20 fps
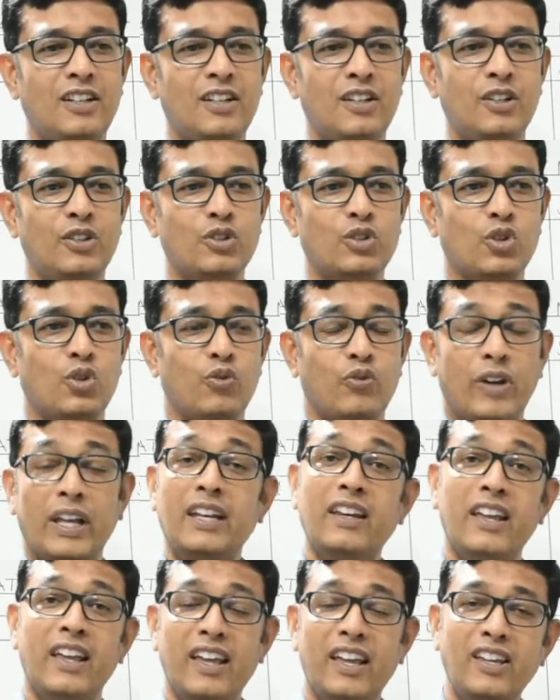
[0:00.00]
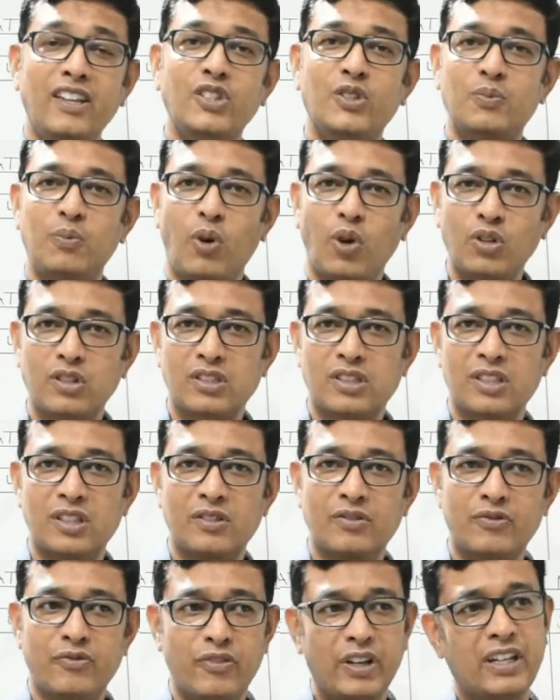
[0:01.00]
So when A is
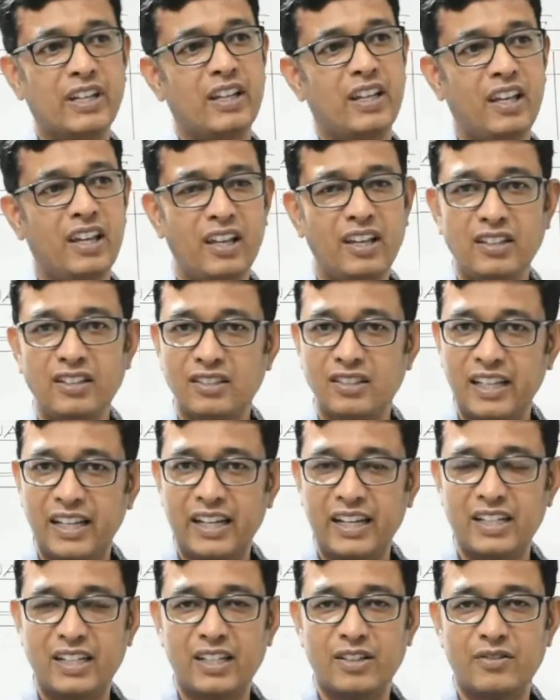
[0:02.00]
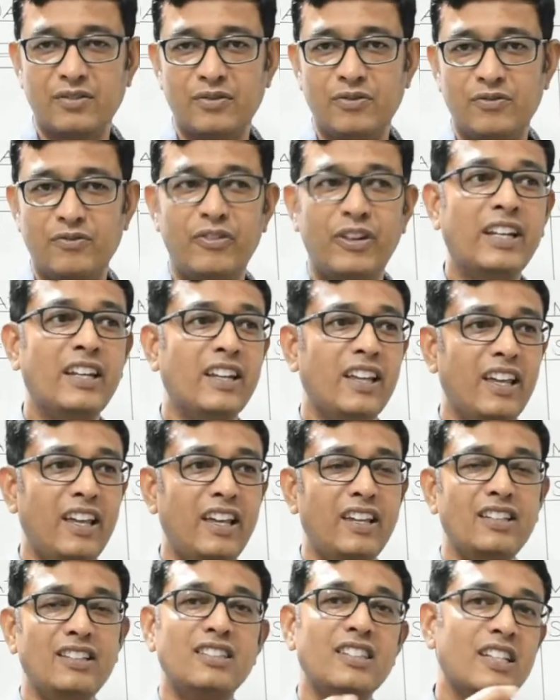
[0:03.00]
positive, when A is negative, when A
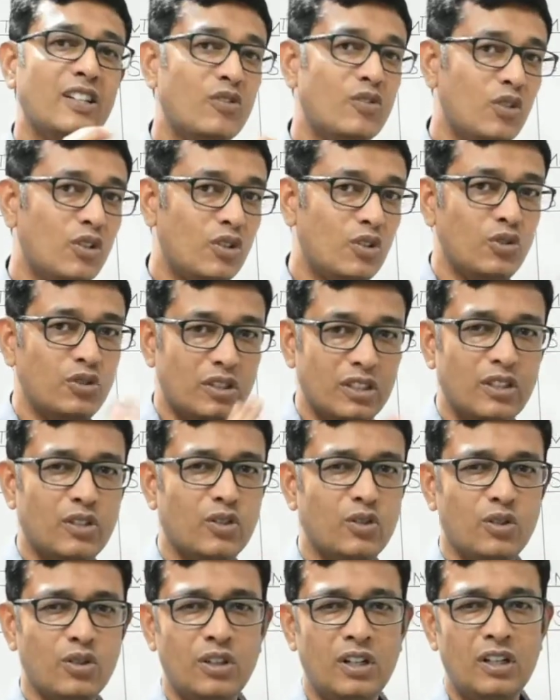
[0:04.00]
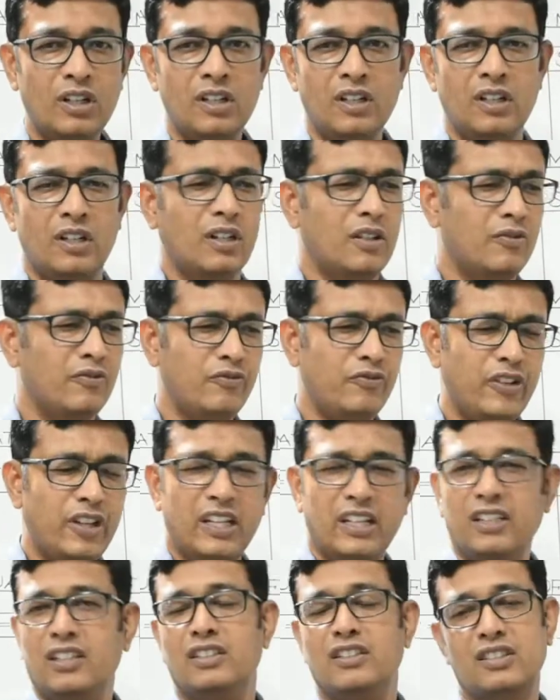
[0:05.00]
is equal to 0,
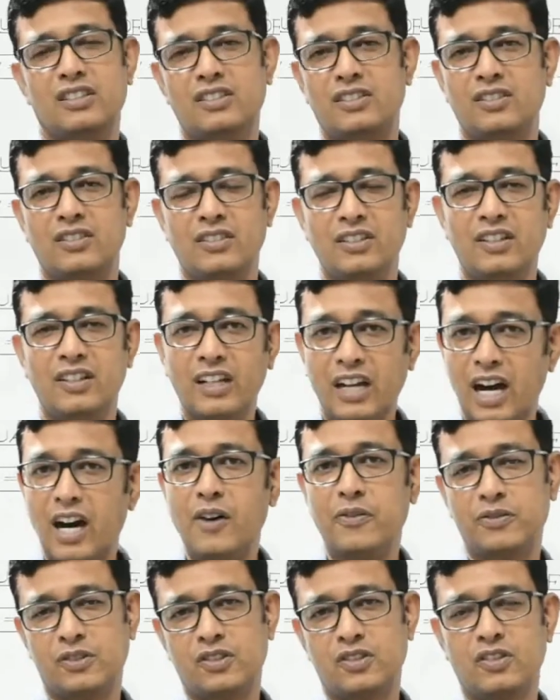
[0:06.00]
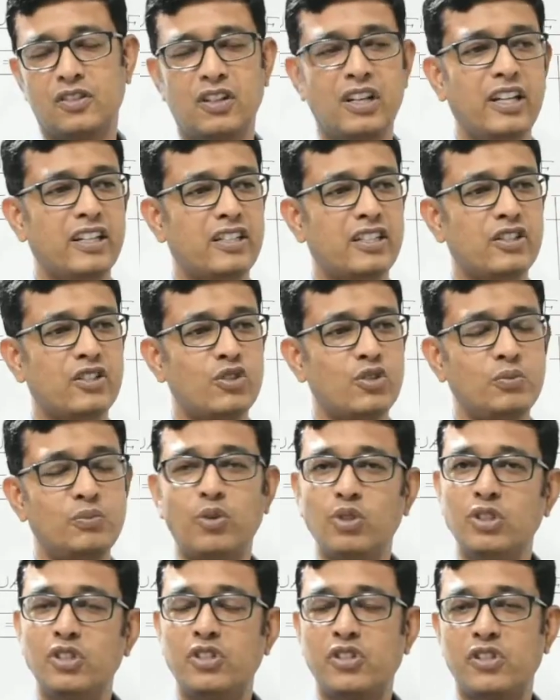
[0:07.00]
various graphs related to
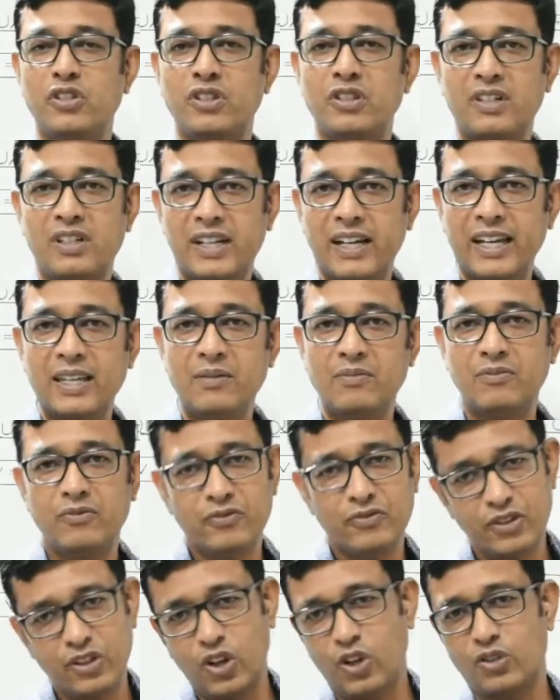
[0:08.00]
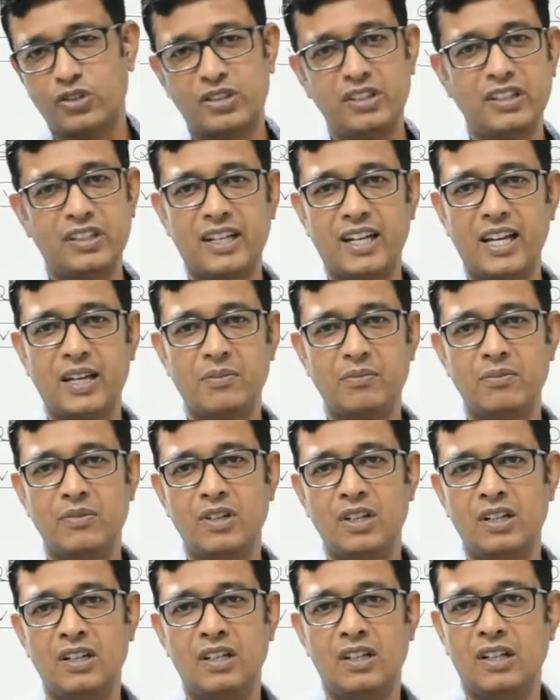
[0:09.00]
position time, velocity time,
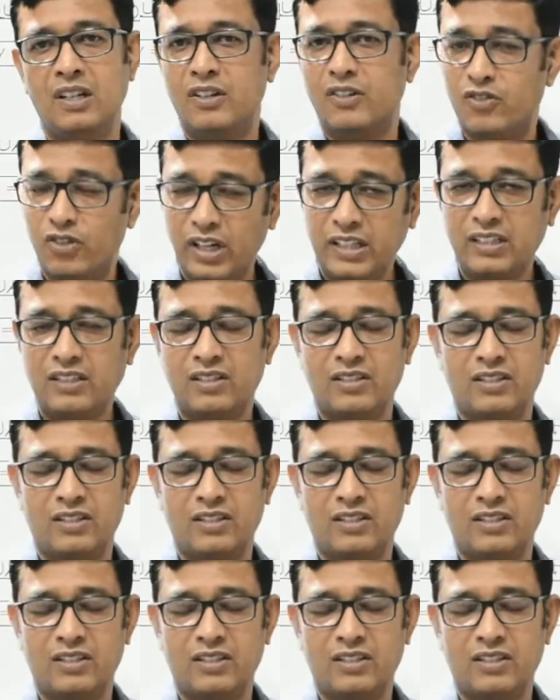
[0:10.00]
right?